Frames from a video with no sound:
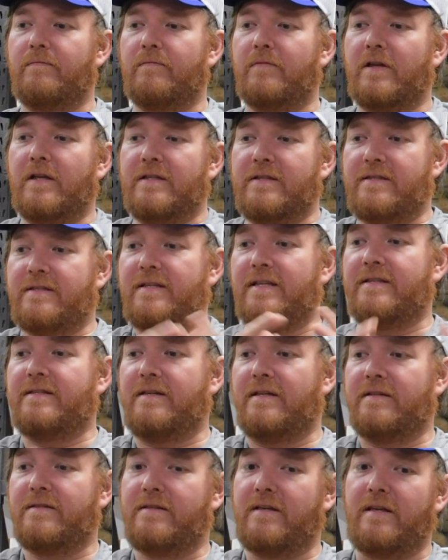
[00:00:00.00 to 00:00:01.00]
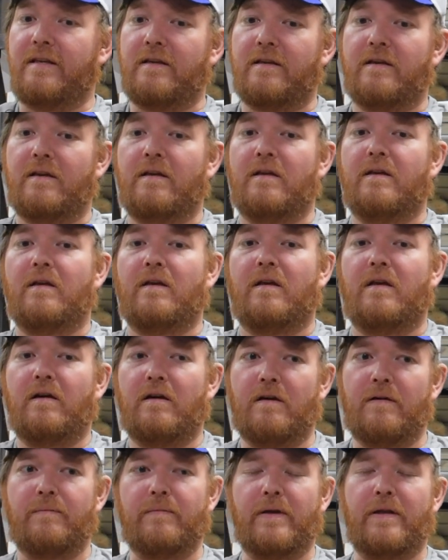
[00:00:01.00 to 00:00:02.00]
consistency,
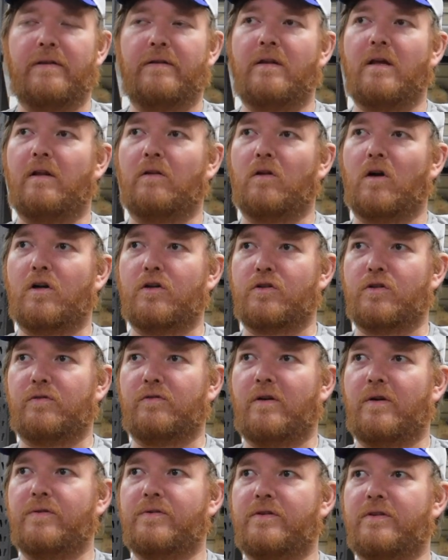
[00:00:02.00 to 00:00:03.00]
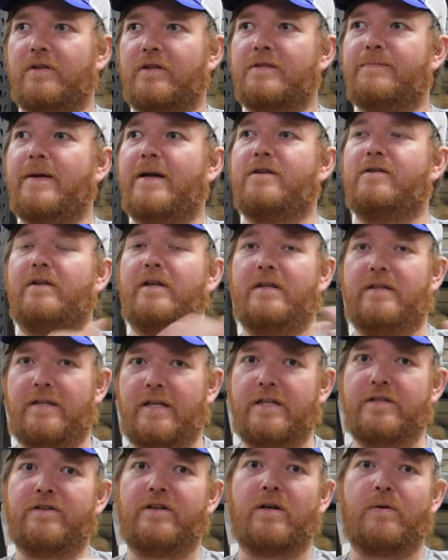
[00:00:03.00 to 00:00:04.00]
and a larger roaster, especially a
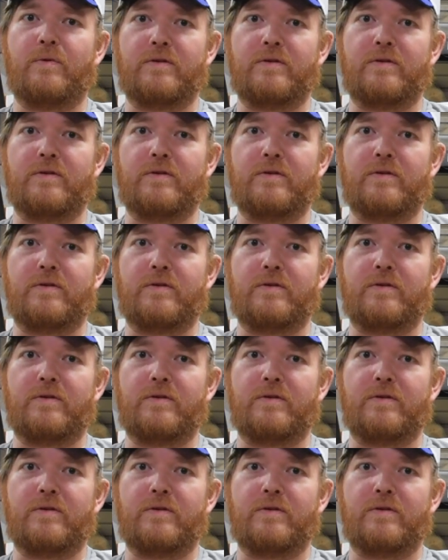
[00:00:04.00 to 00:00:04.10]
Diedrich,